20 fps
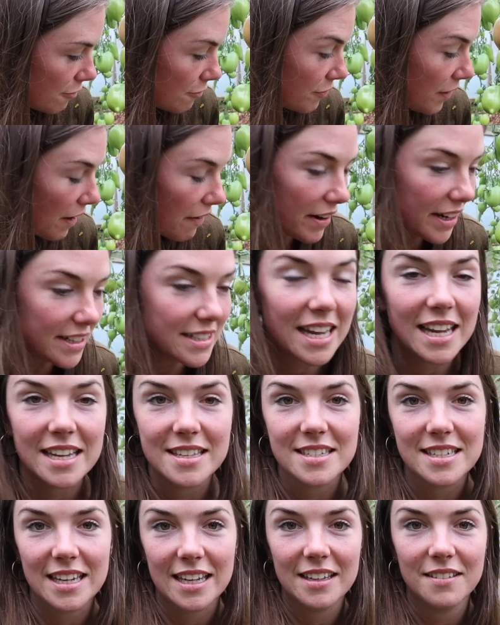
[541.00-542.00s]
Very
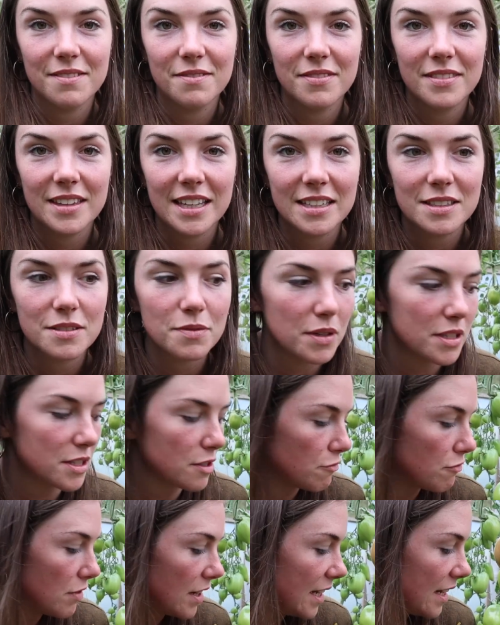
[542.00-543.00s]
tasty. These ones
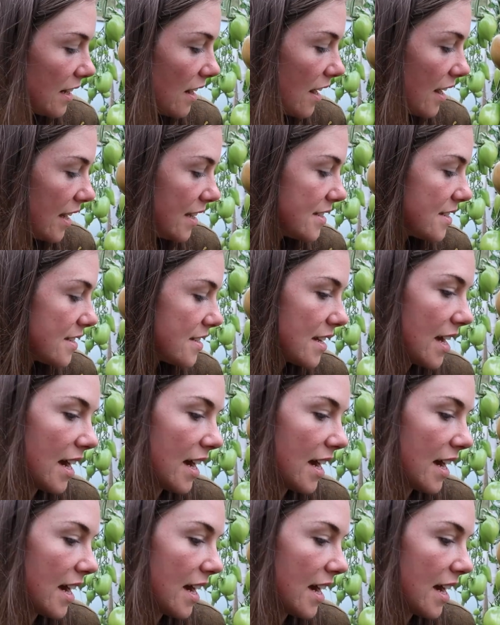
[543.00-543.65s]
are really nice.